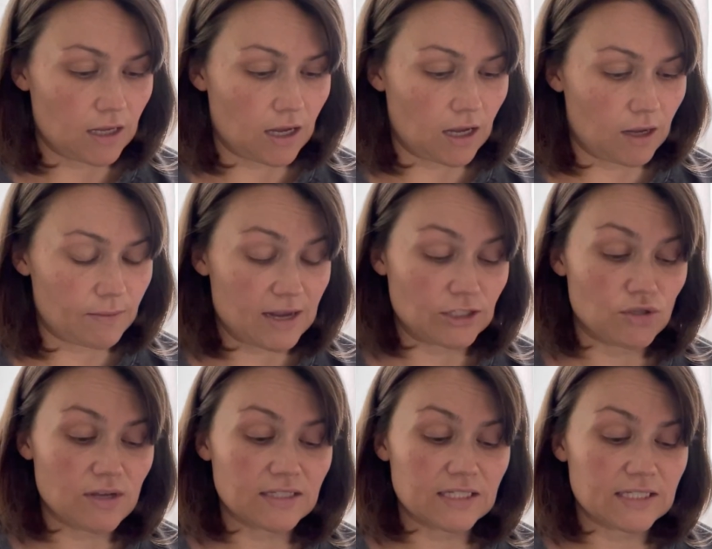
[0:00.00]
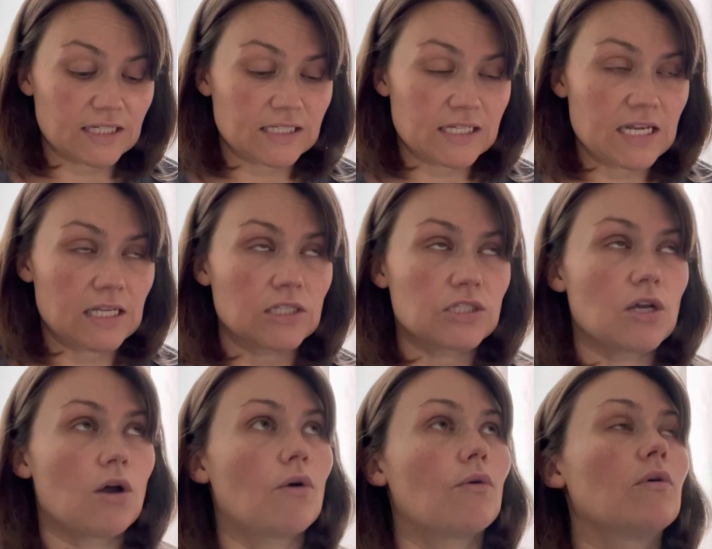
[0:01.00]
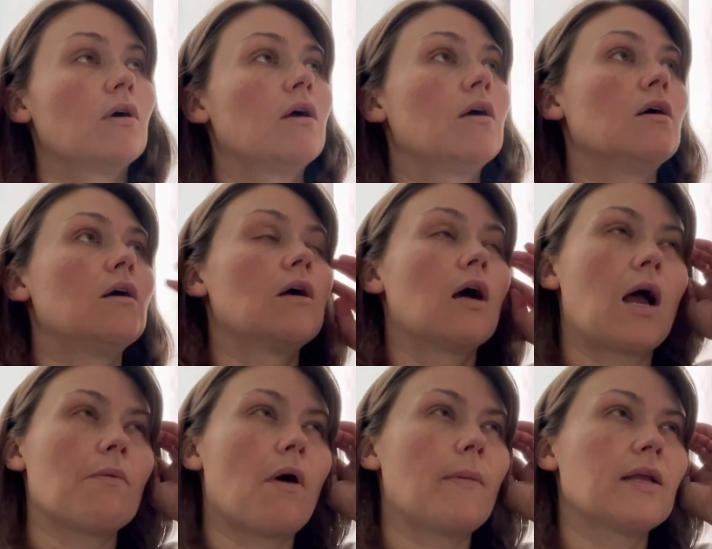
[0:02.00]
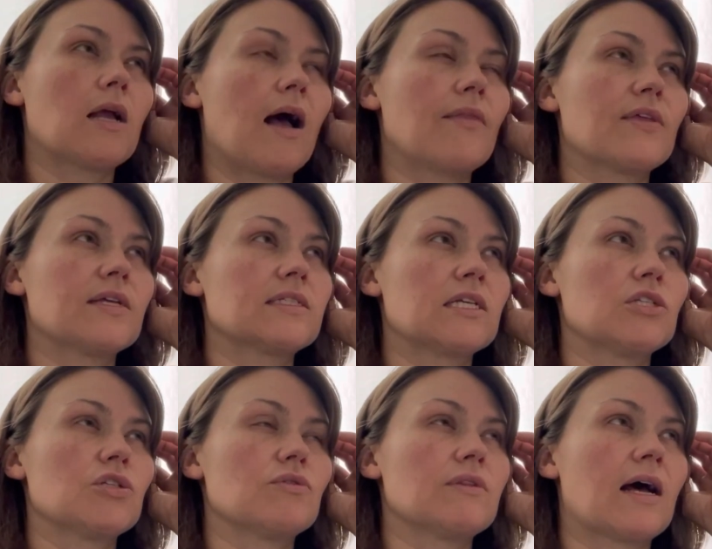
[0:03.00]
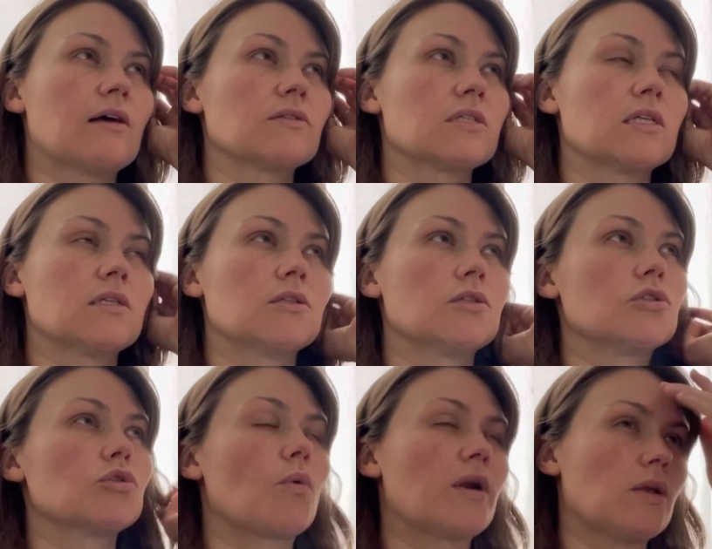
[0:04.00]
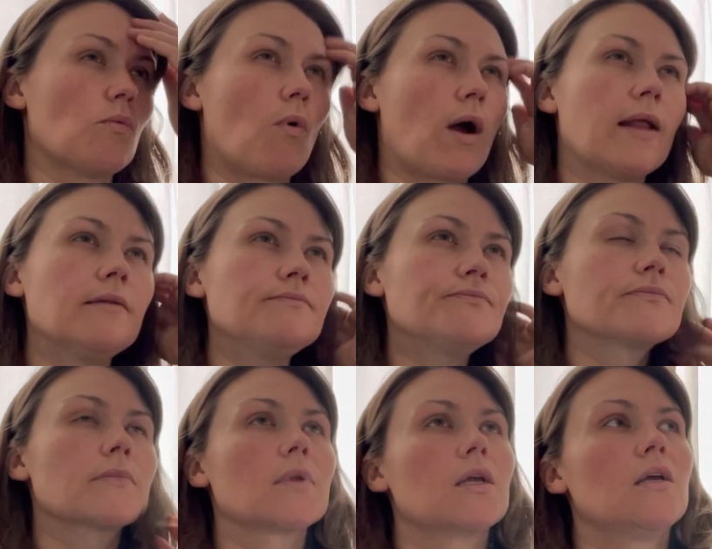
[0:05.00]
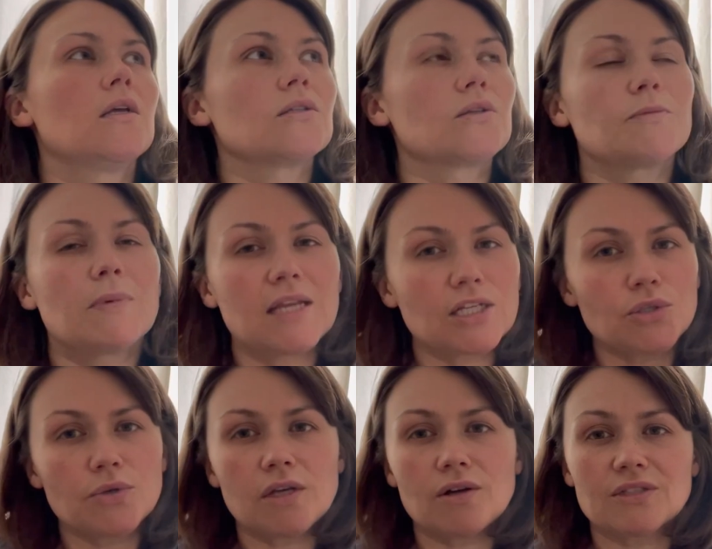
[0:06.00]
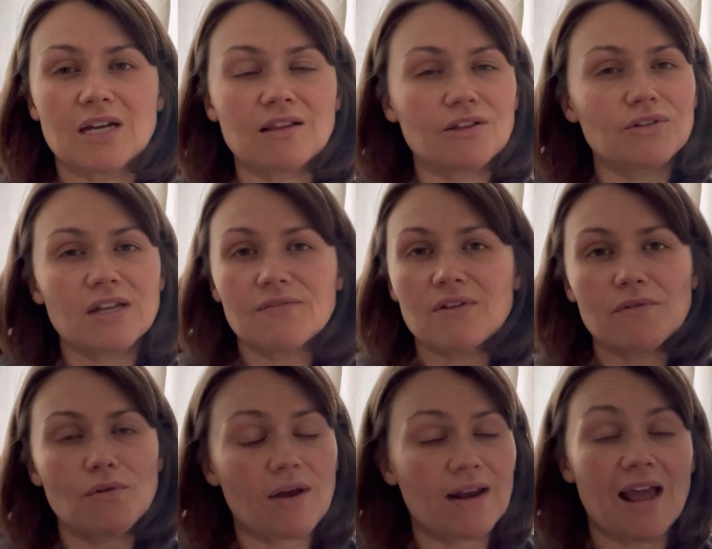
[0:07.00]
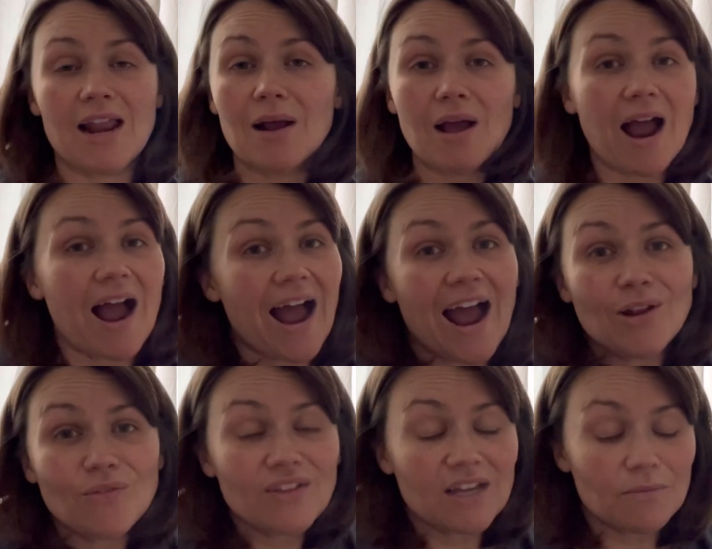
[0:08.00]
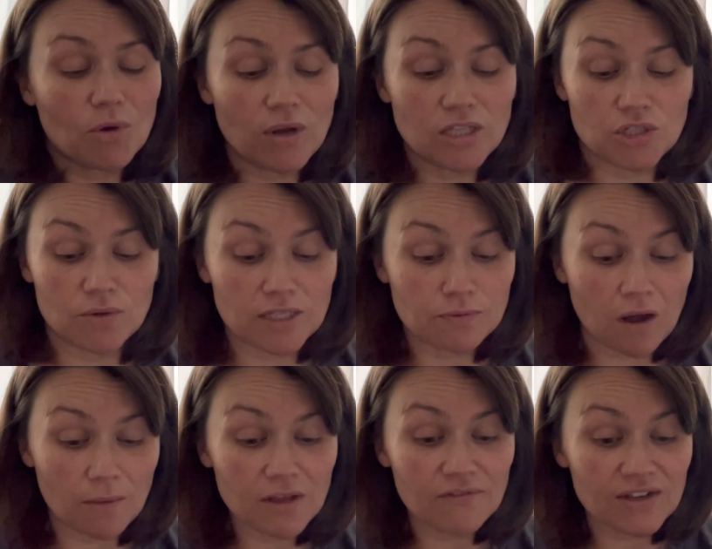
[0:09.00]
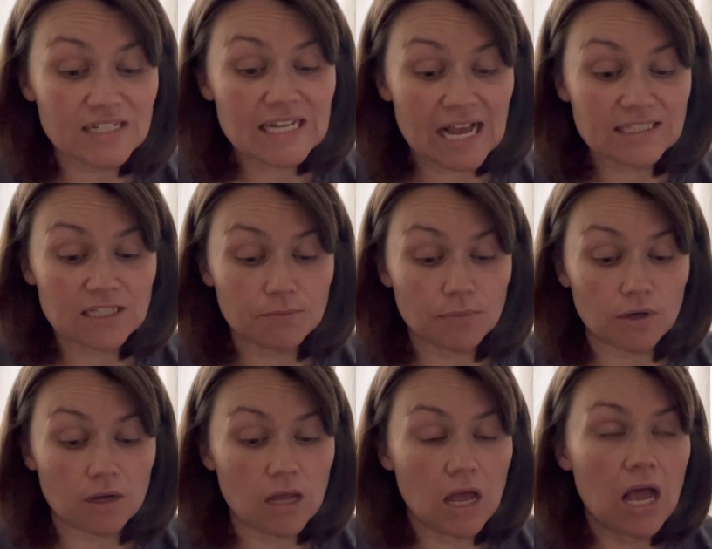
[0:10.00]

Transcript: 2016. So I probably got this in 2021. So it's been like 2 years. I literally have never read it. And I don't think I'm going to. It's probably a fantastic book.